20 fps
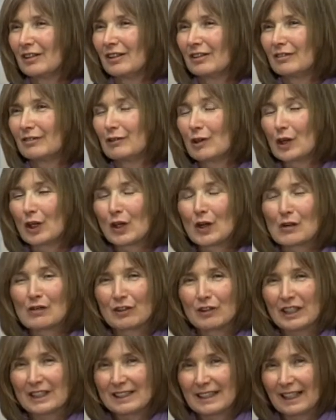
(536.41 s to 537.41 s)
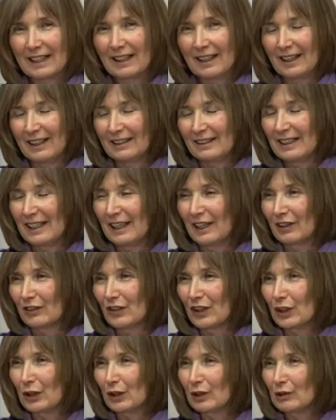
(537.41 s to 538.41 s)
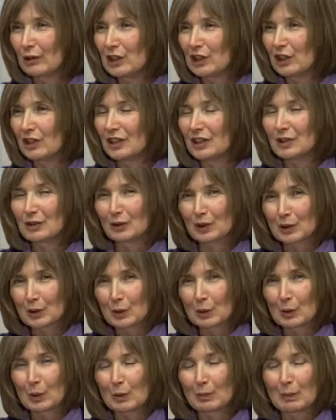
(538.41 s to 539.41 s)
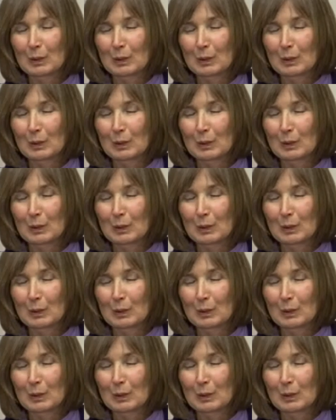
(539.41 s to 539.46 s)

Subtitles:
For over a decade now, the York Region District School